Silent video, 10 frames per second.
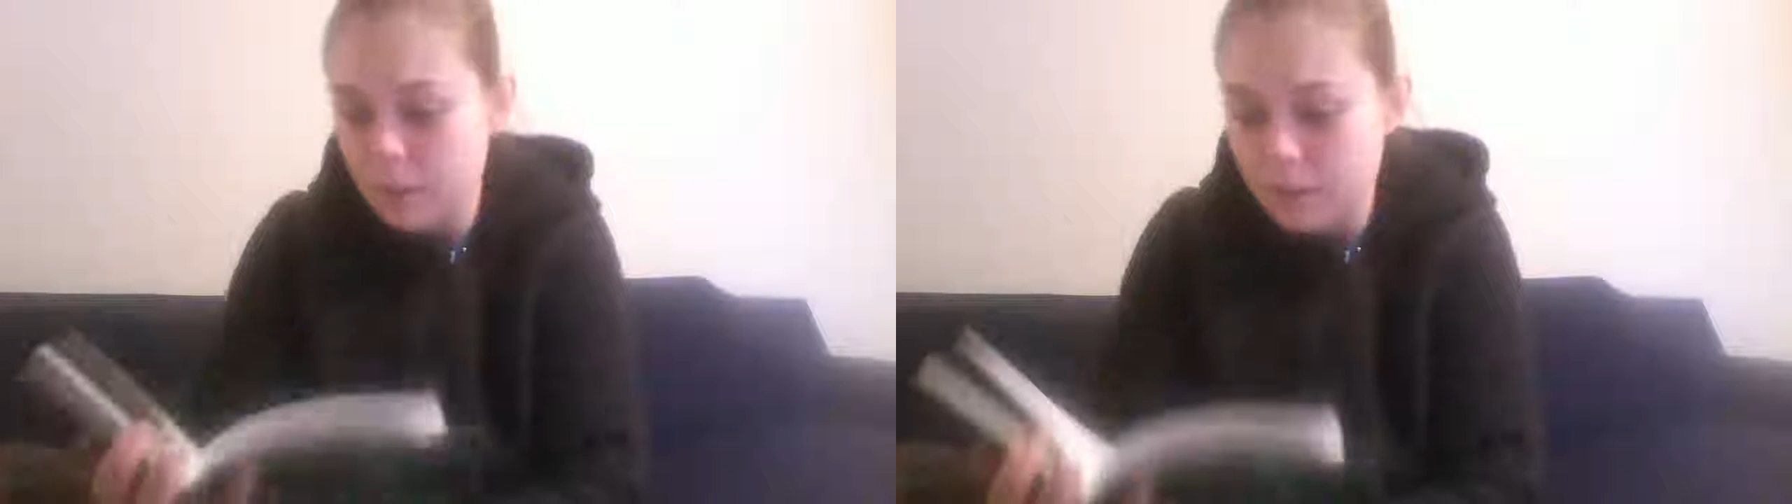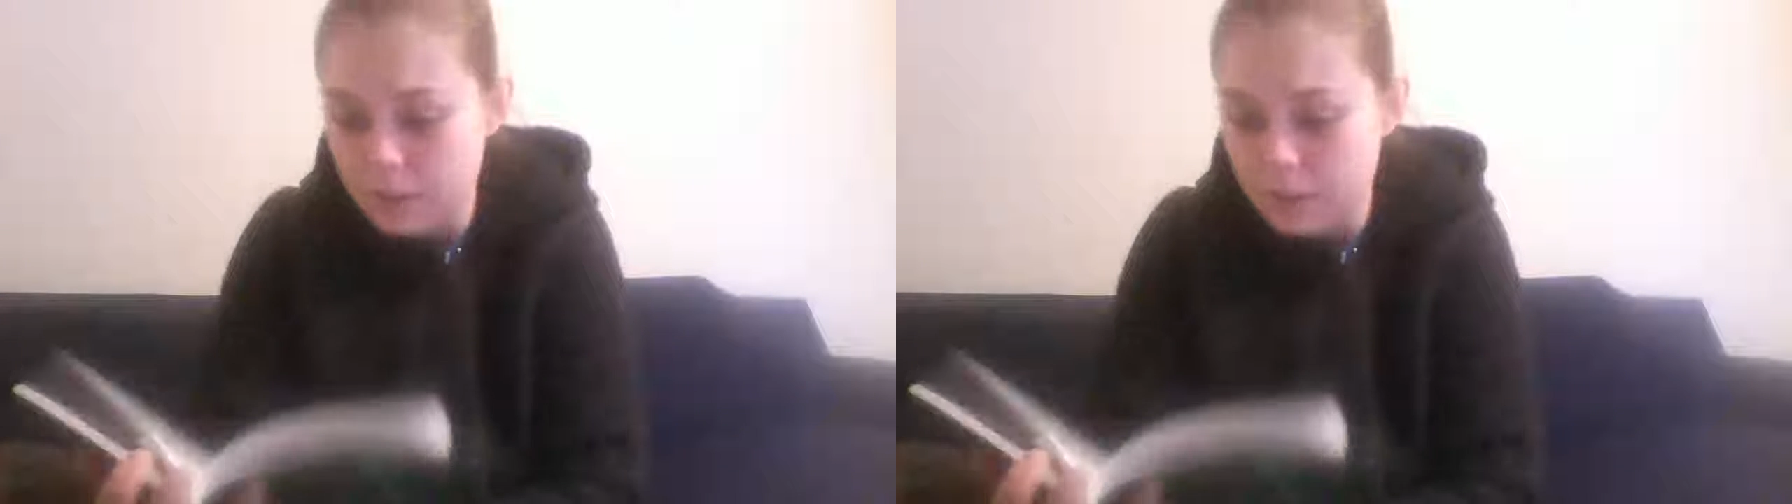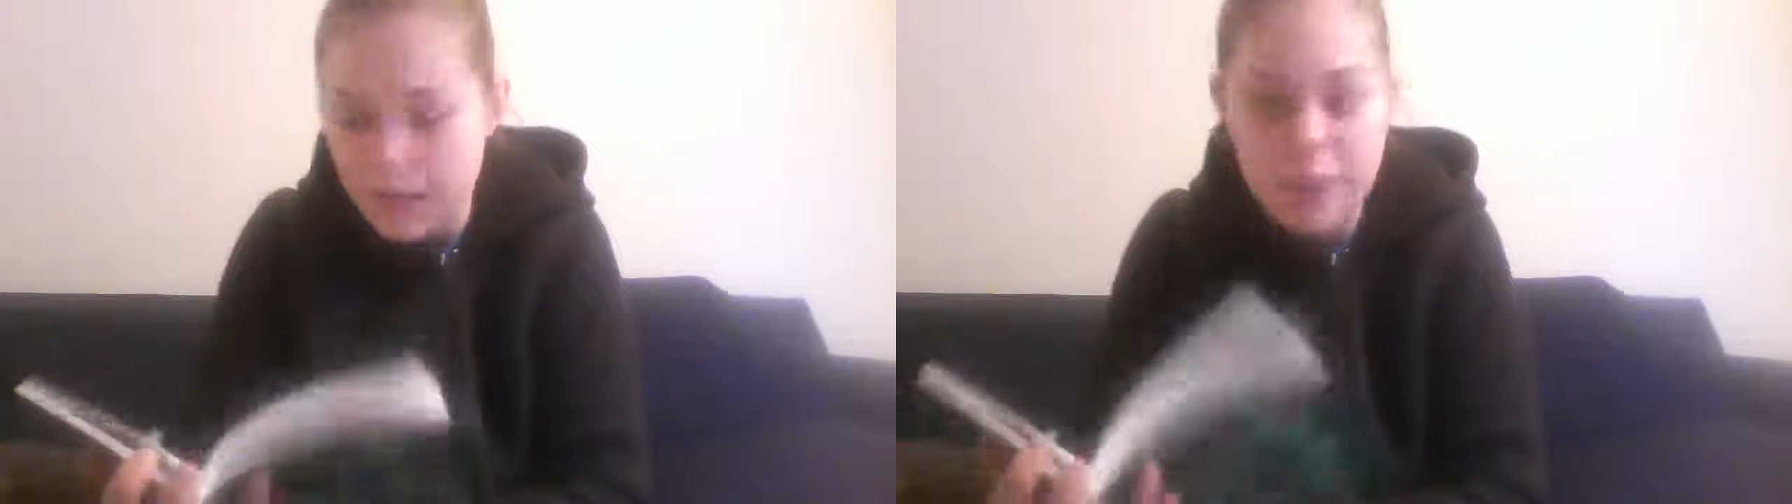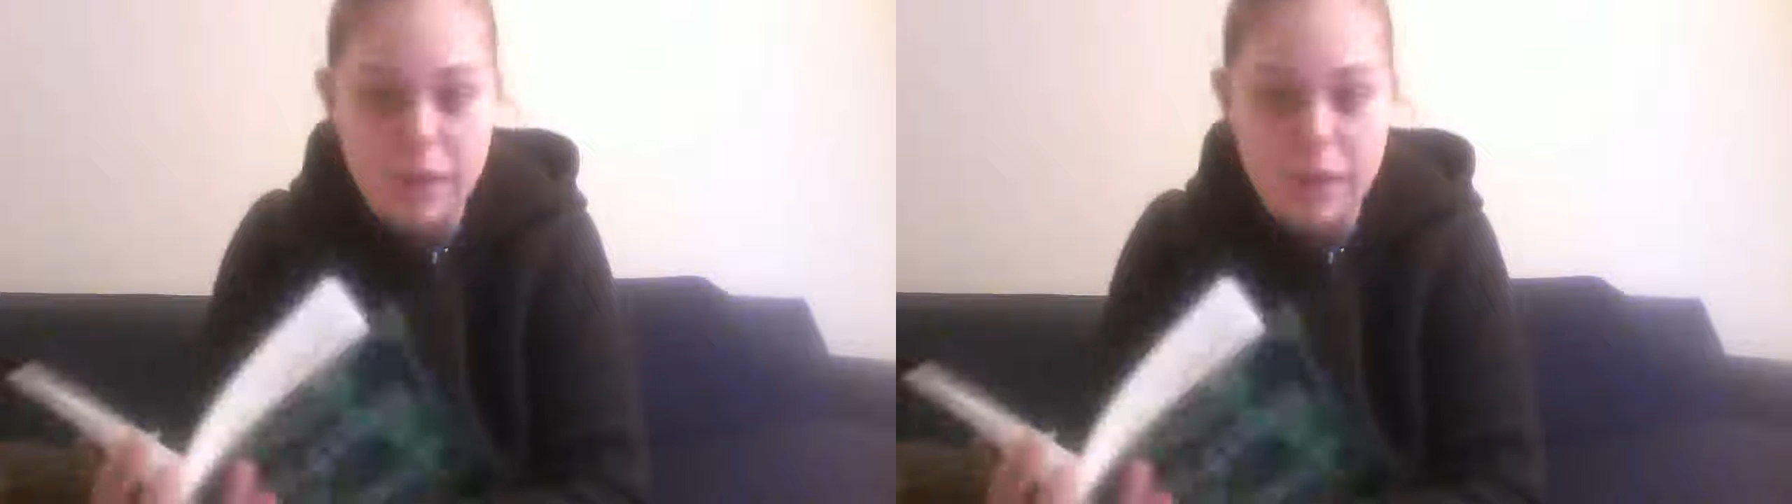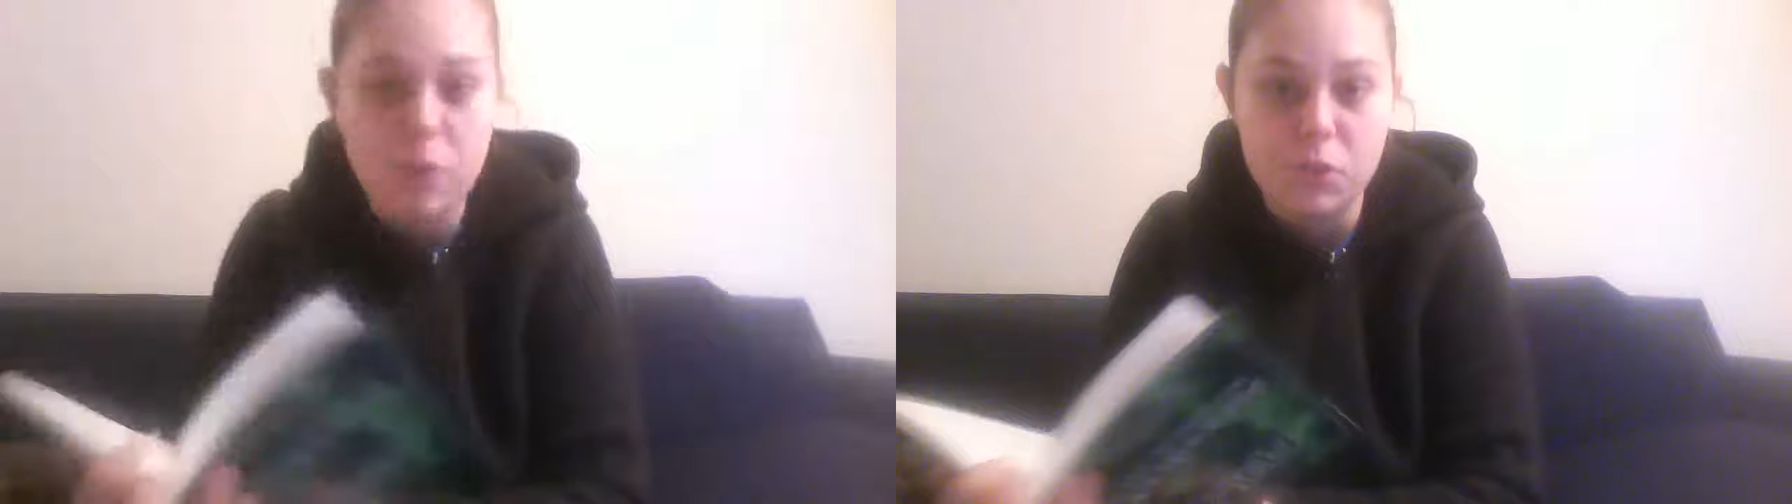because that
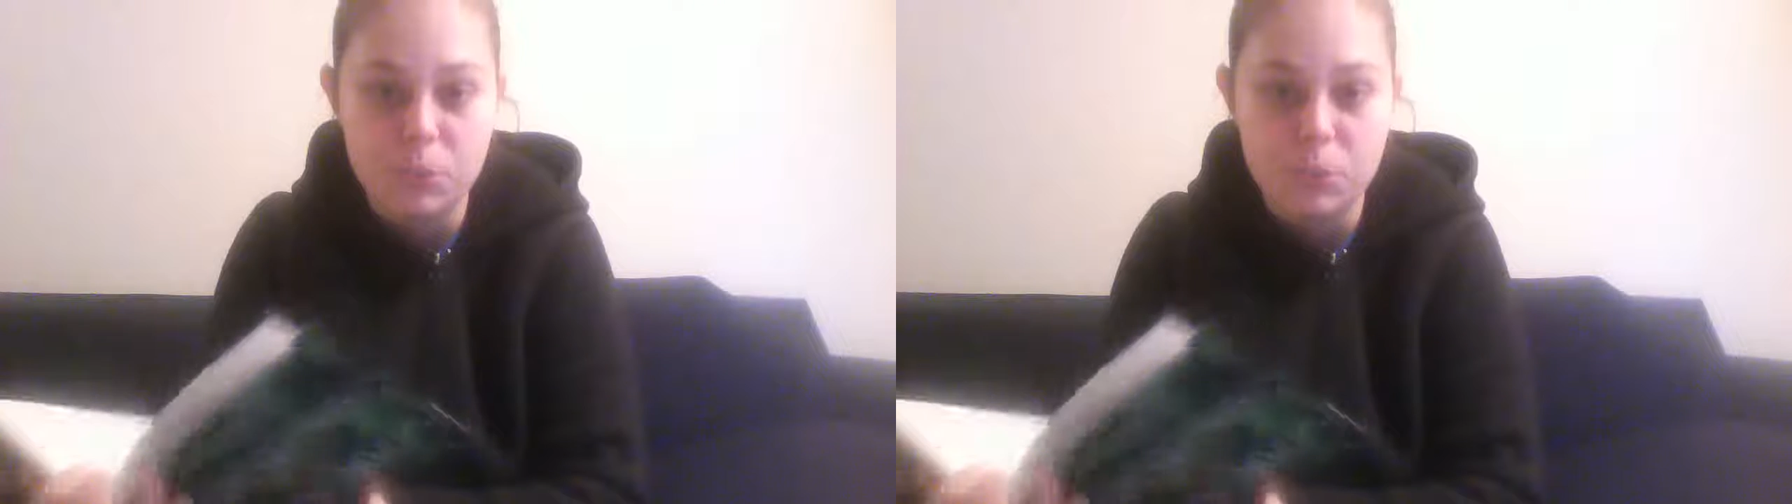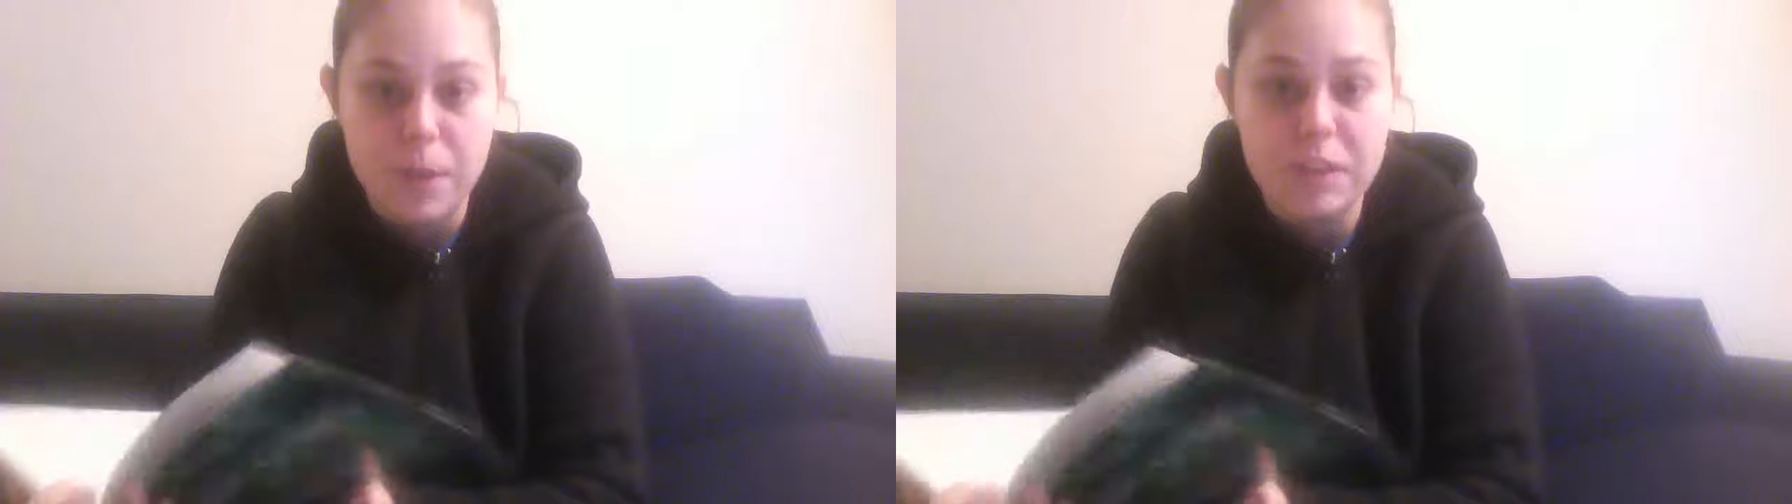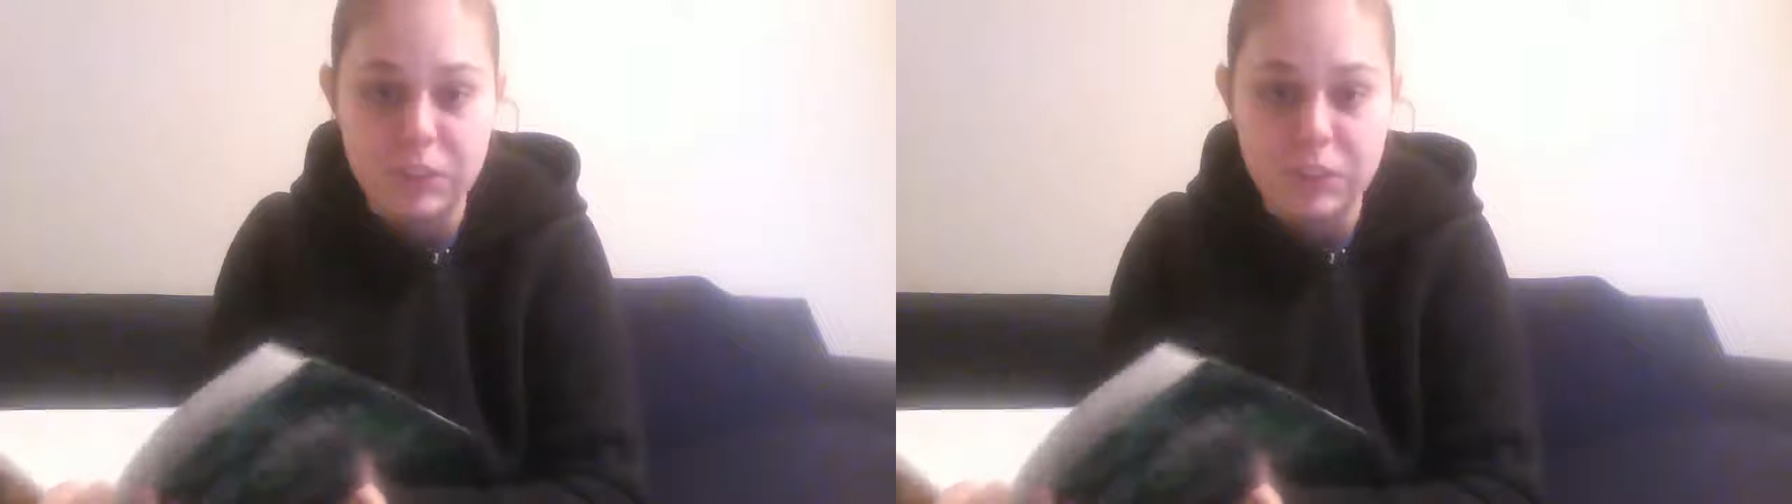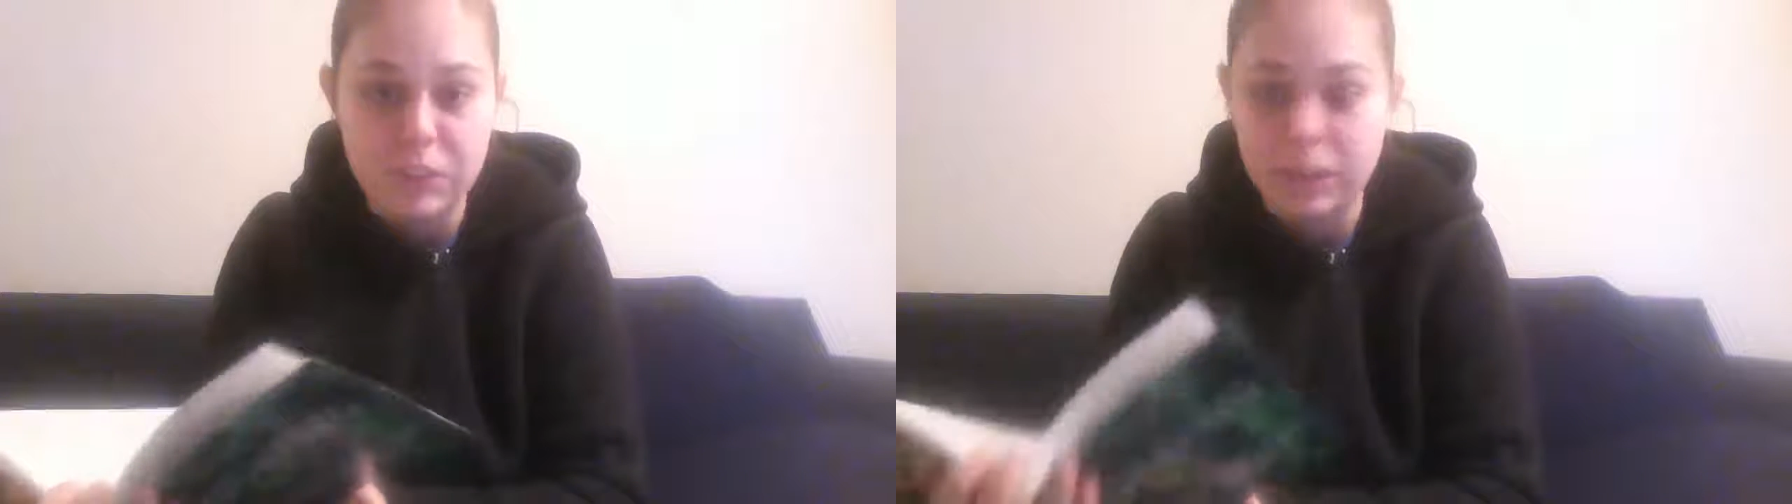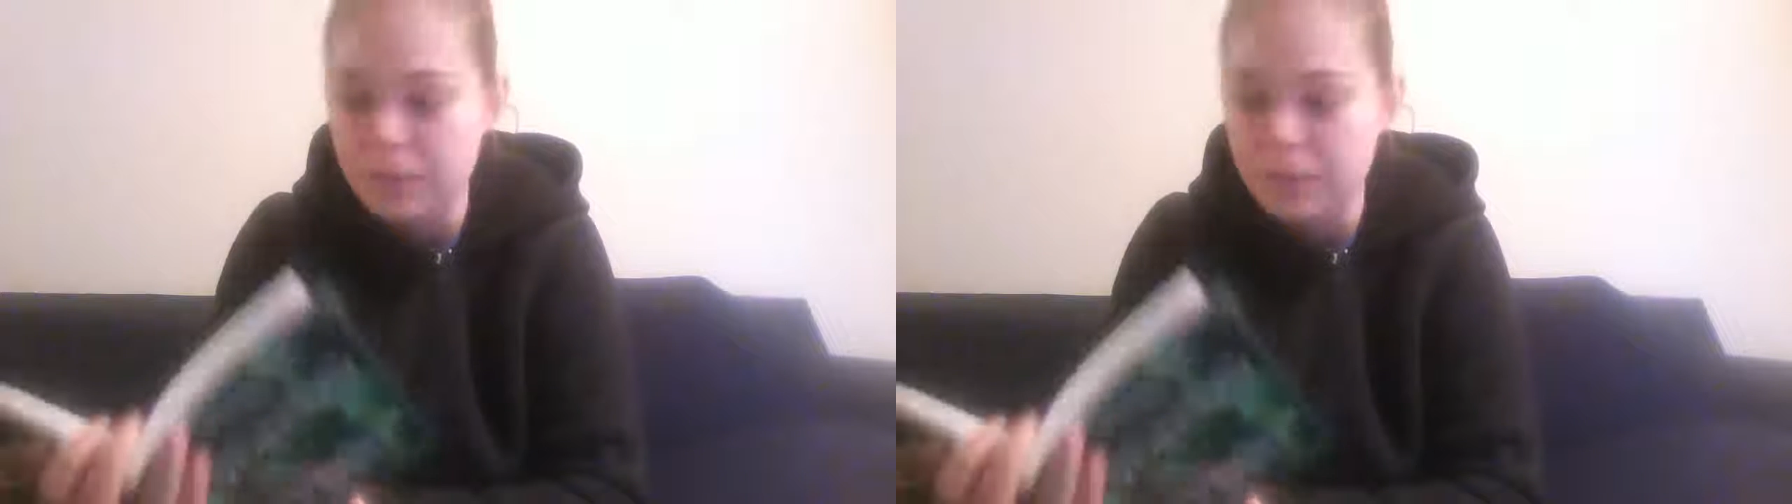was
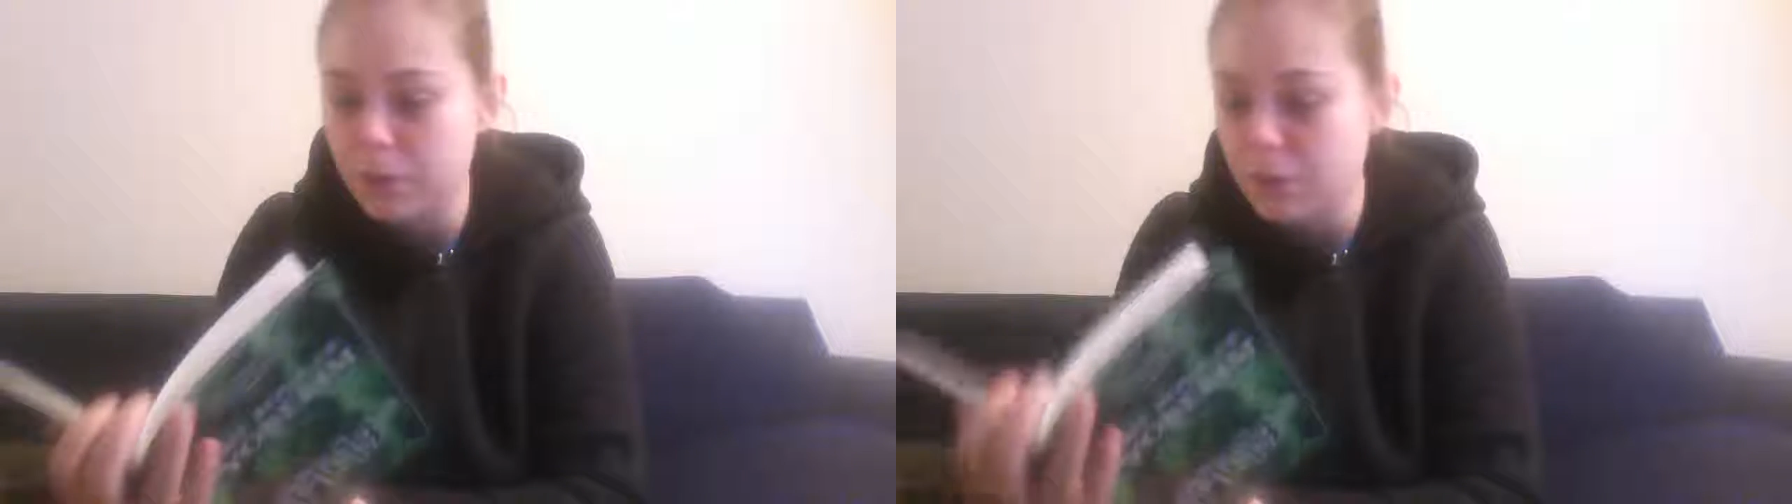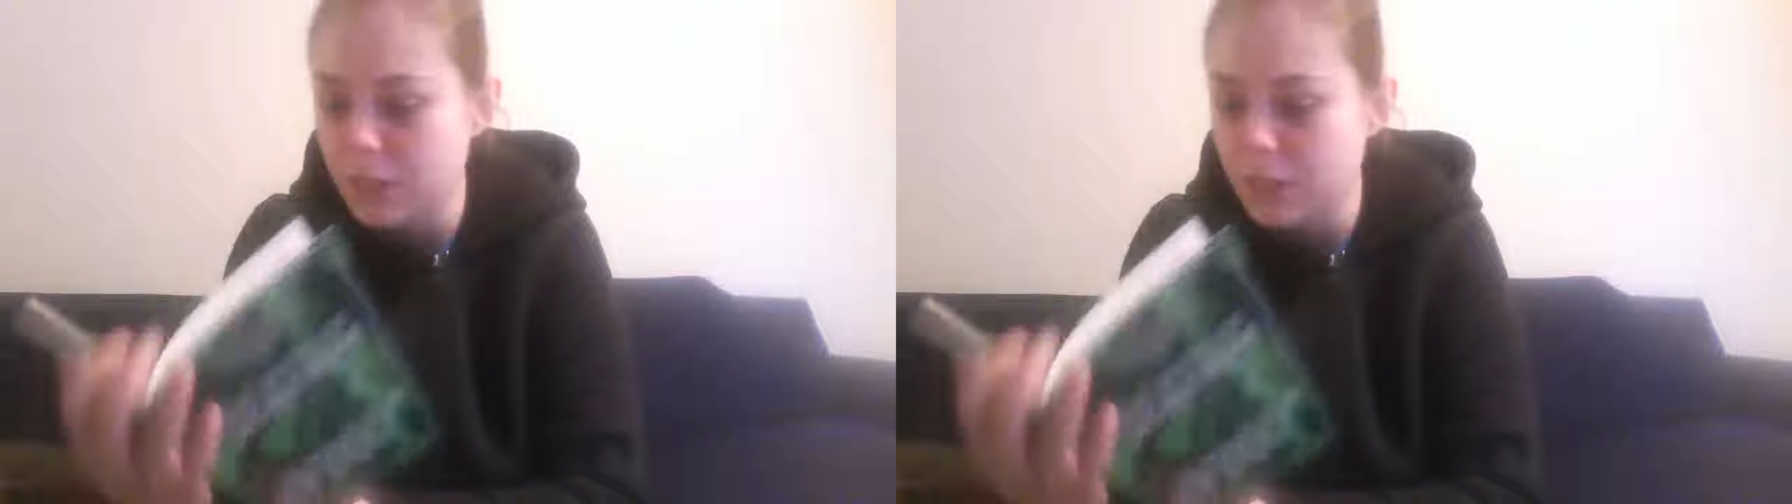basically very